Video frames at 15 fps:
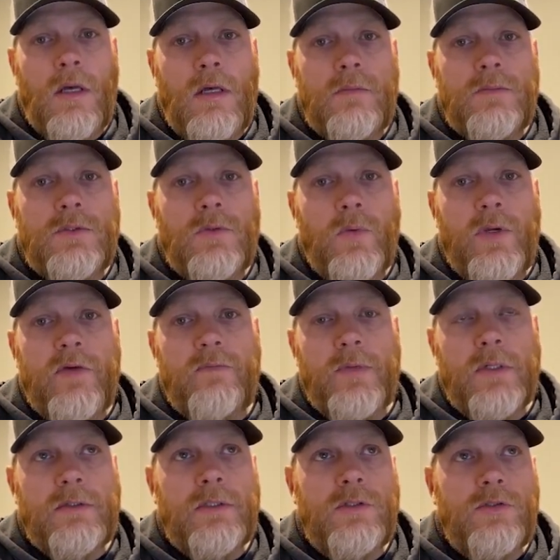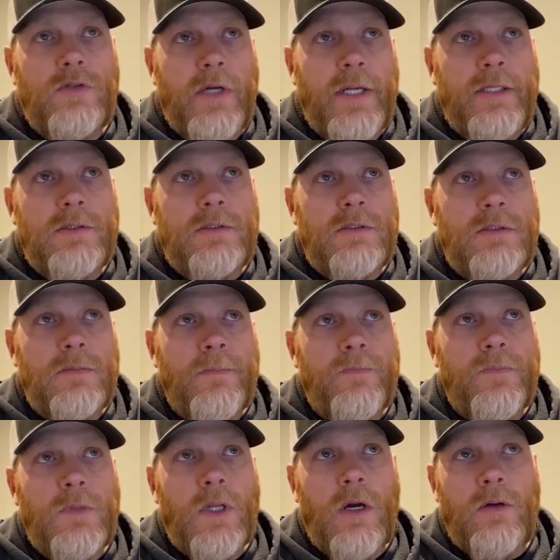So we have built-in drains
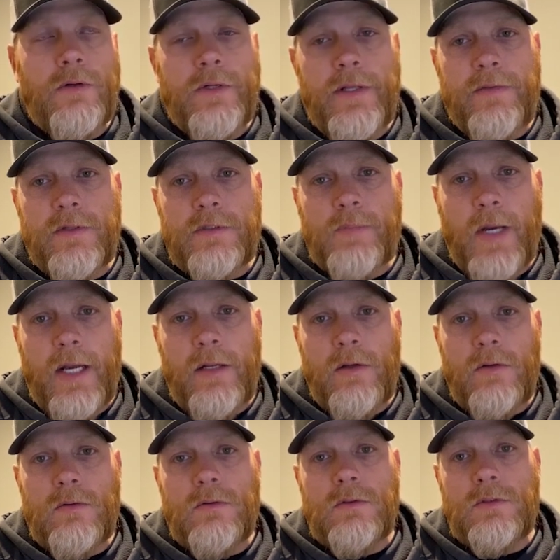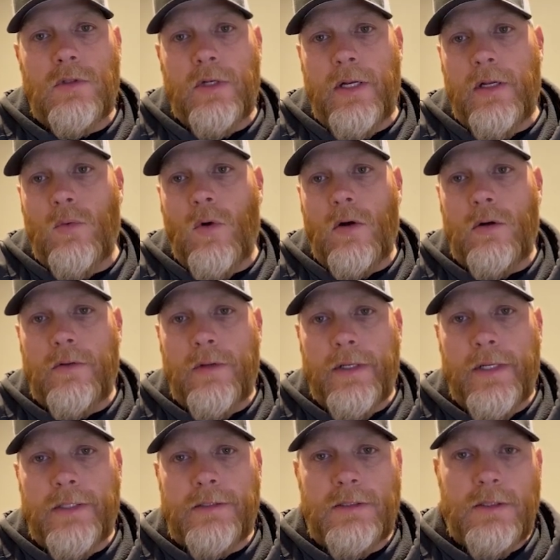underneath this patio so that any water that
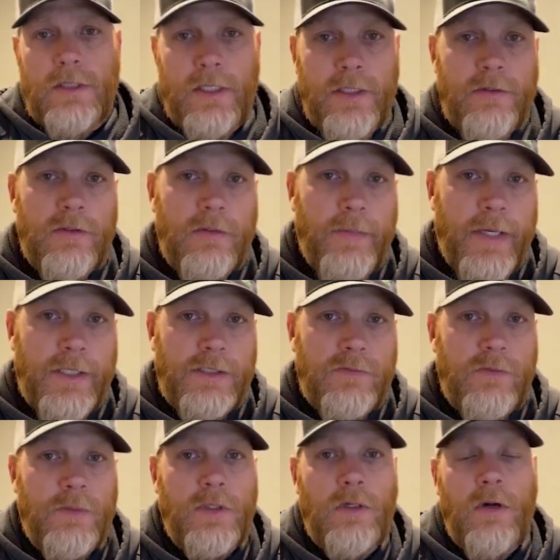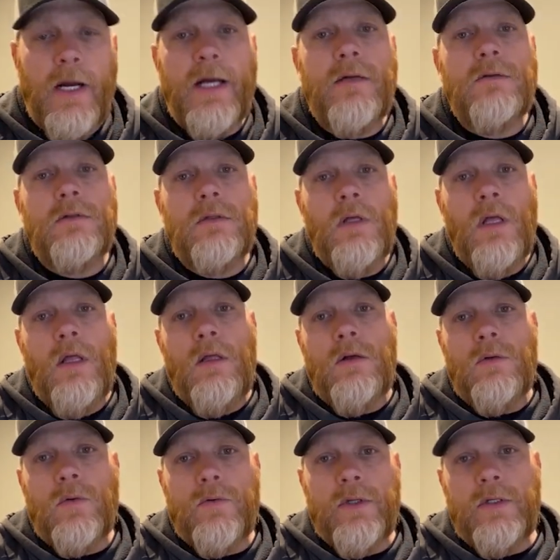gets into the base from the ground
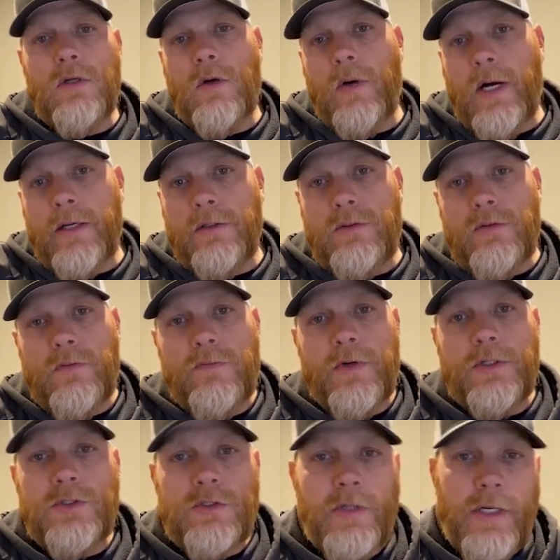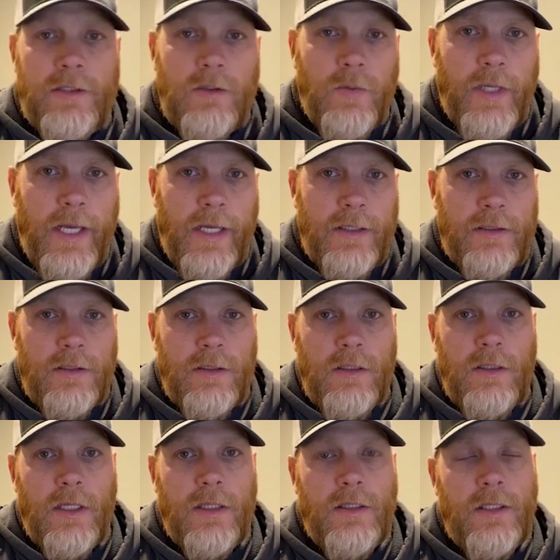will then go out into a French drain that we added
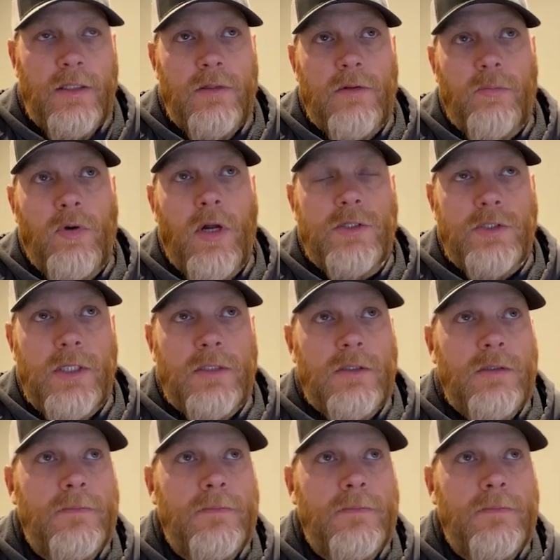at the end of the project.